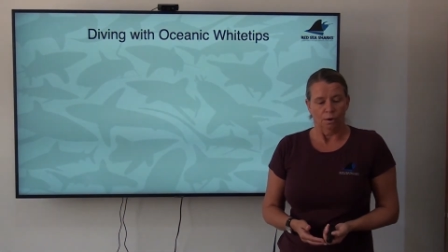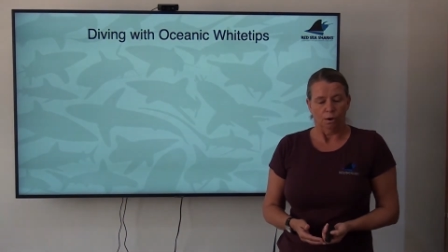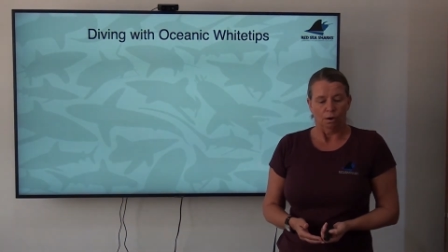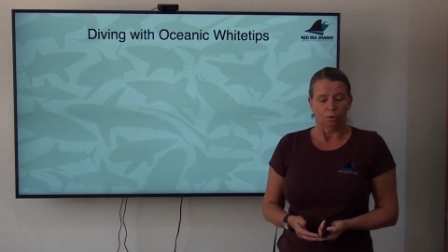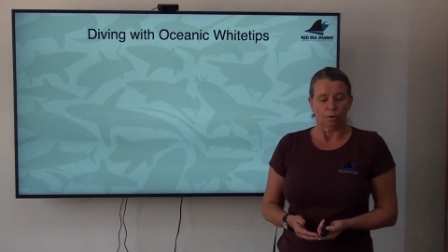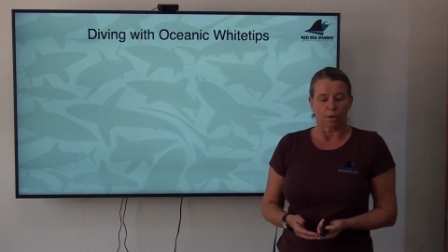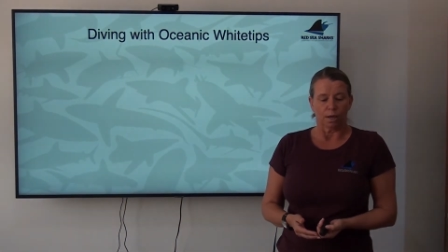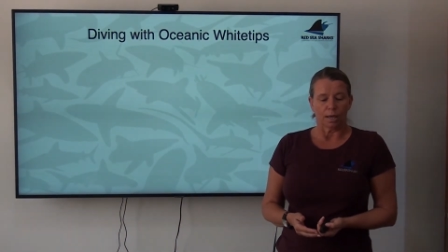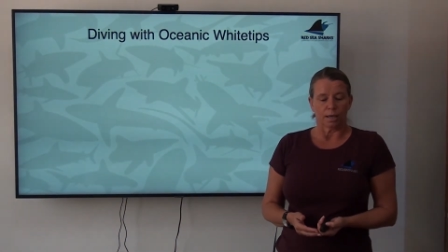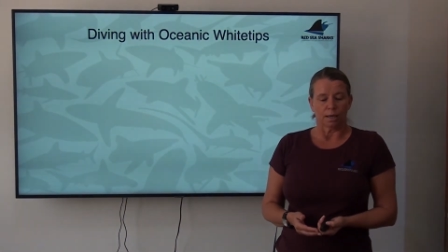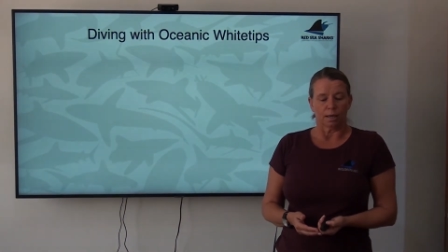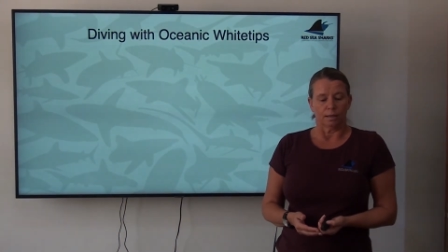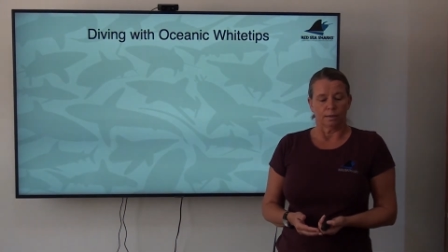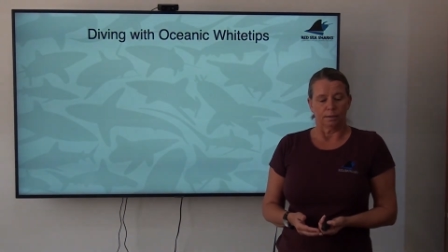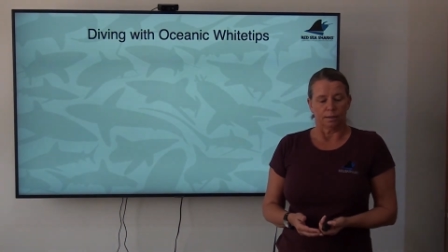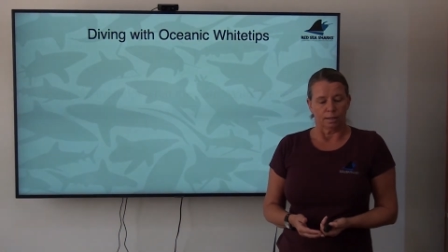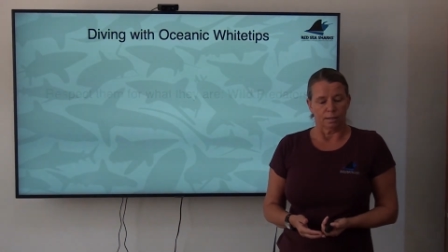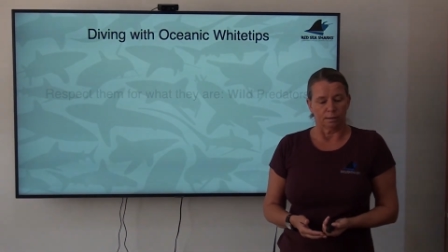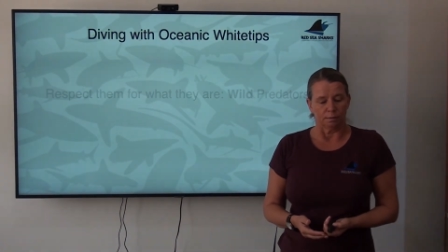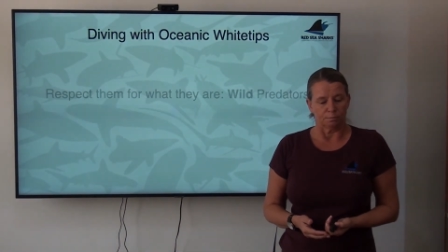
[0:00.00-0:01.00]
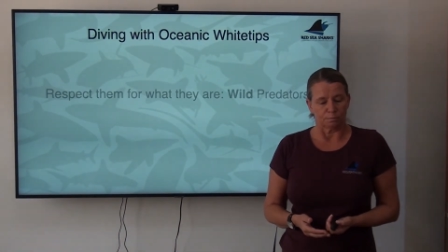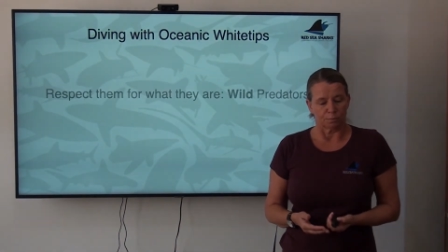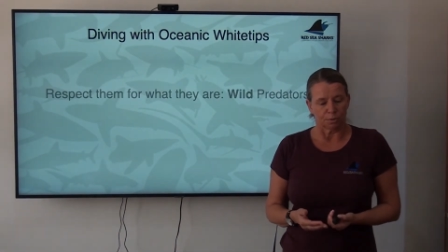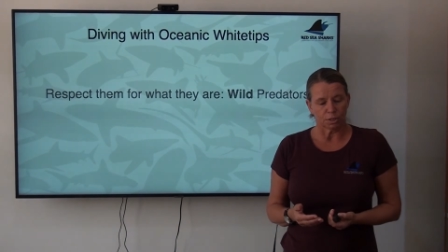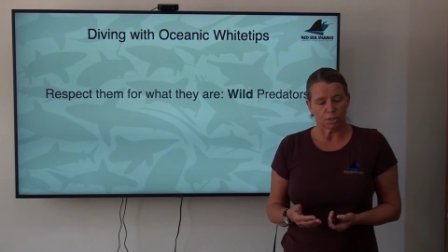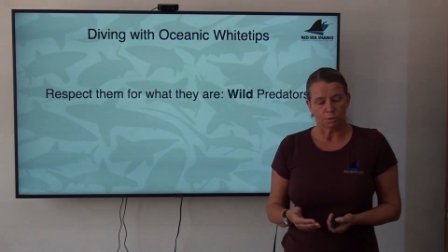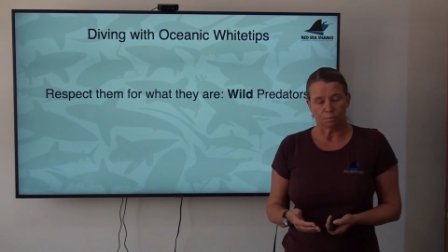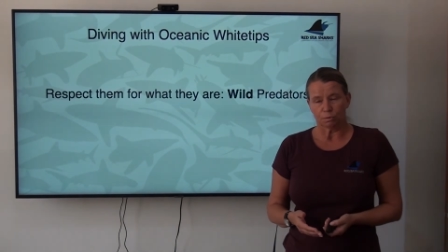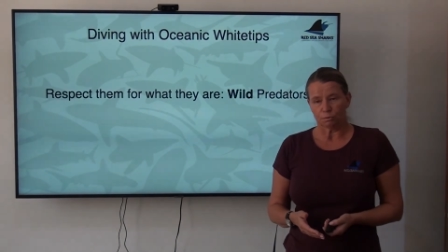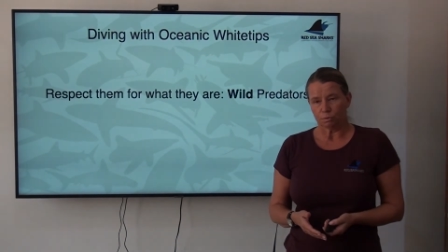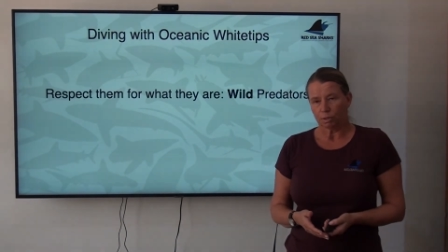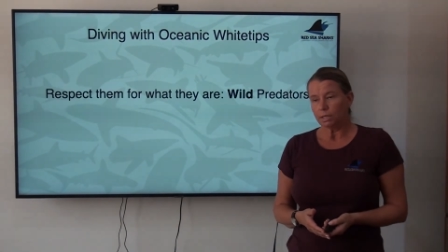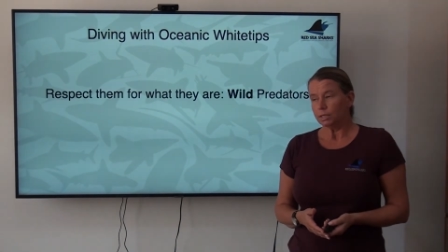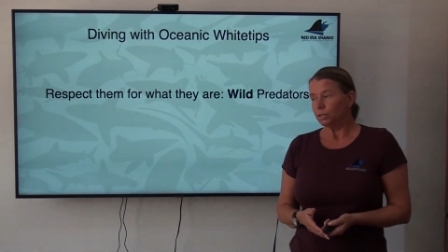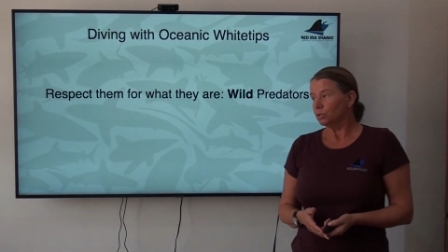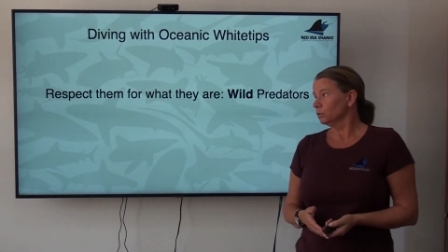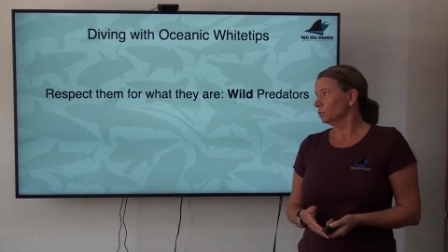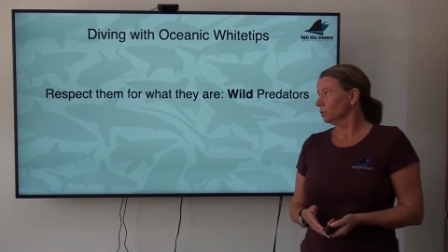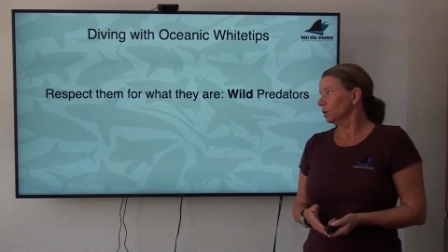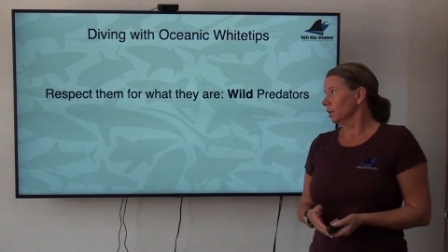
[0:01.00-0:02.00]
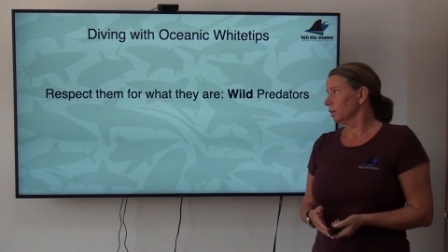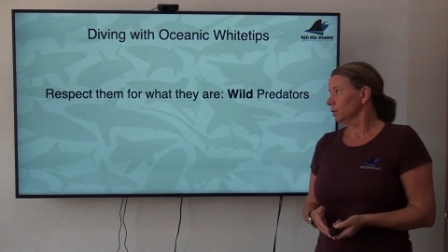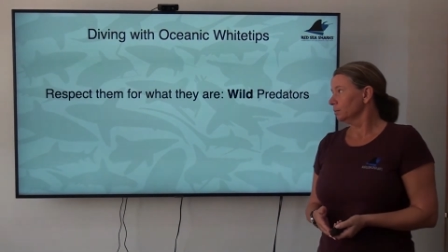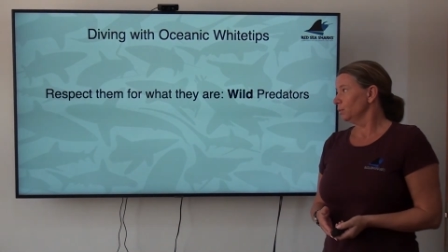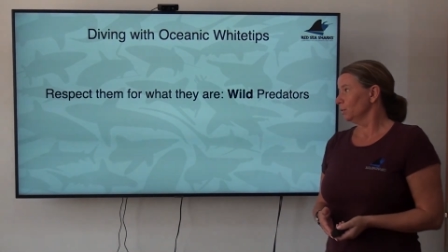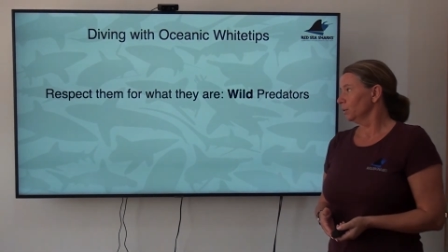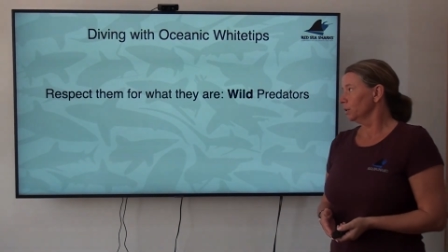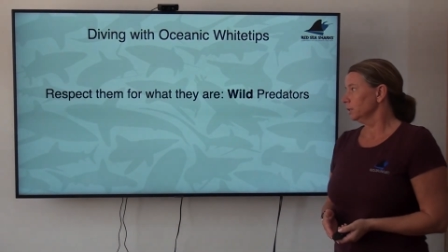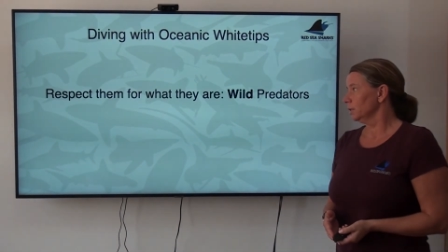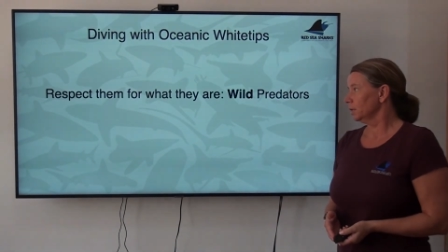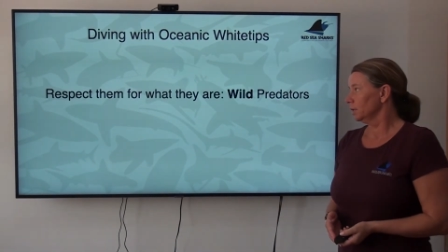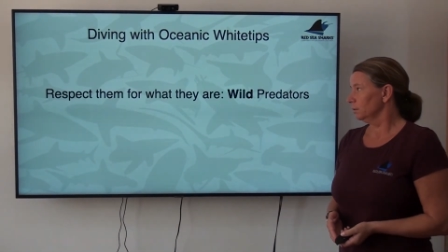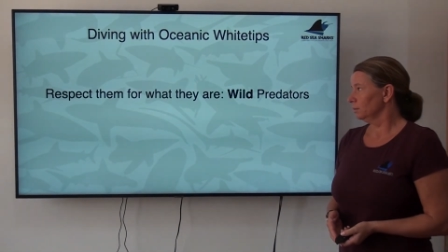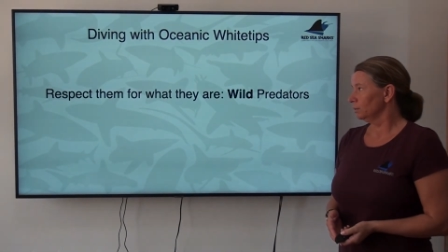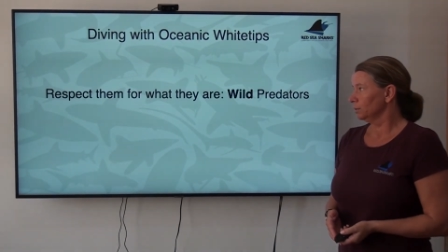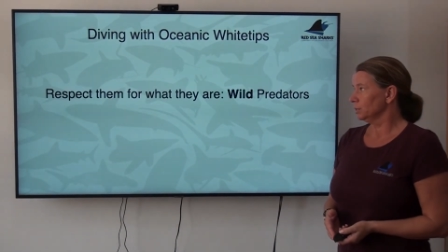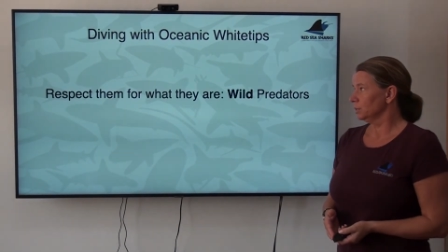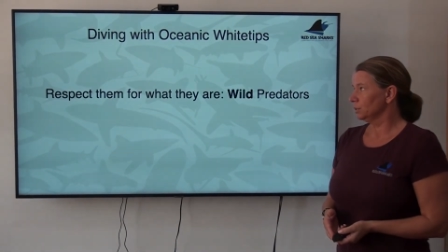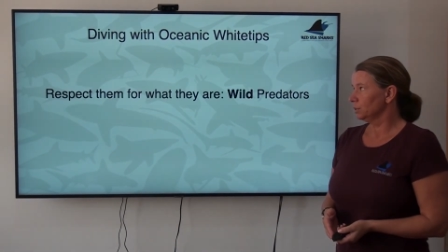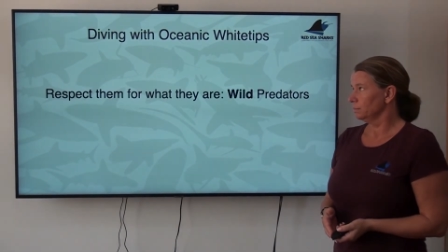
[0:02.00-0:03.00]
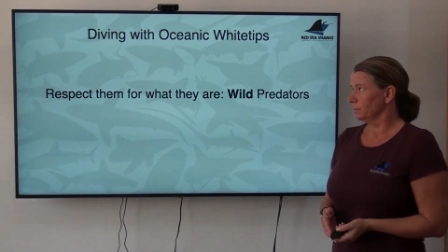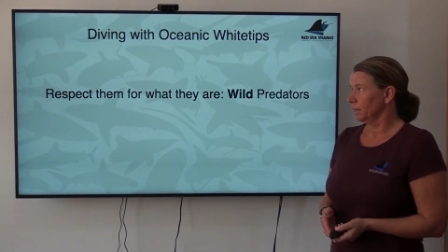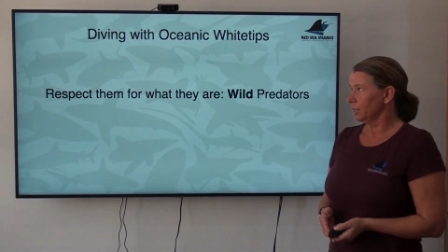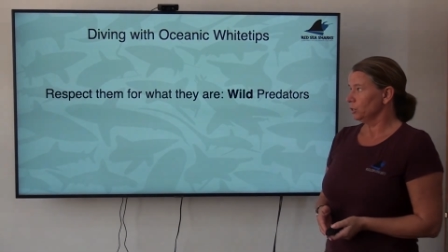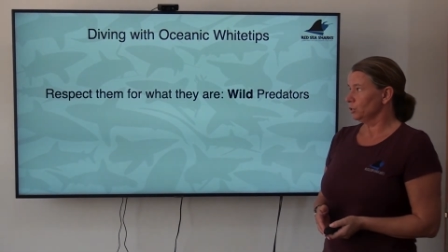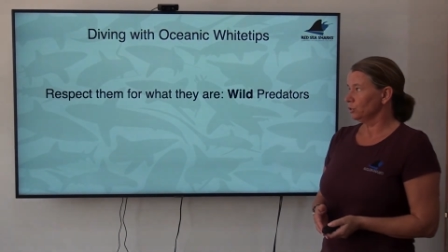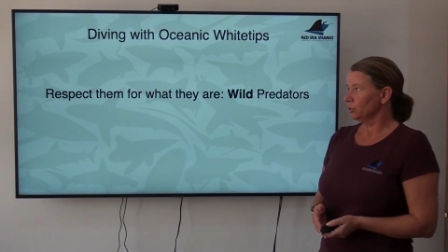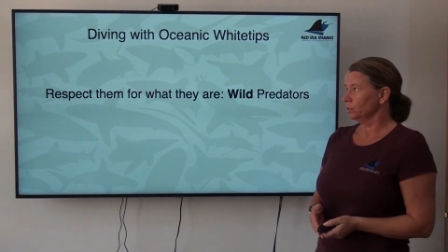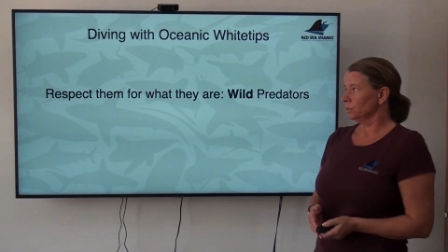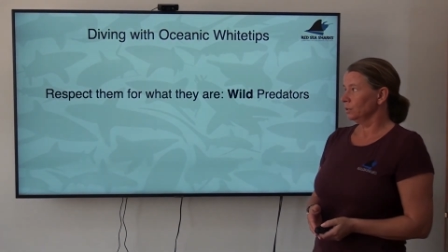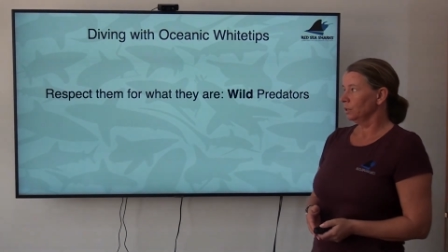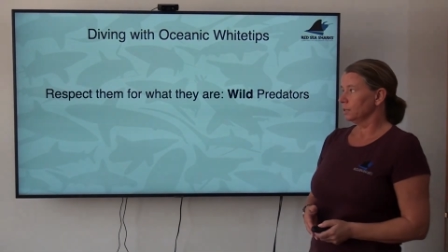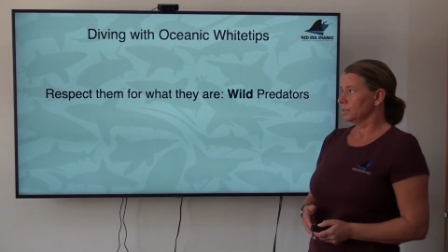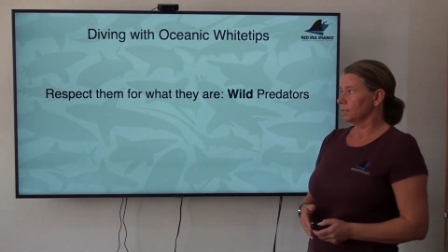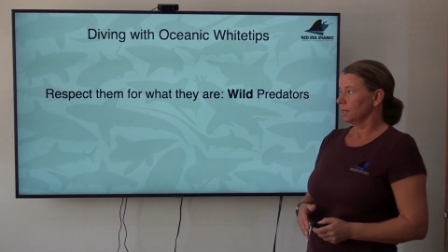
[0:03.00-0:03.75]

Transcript: Okay, and that brings me really to another point that I wanted to mention,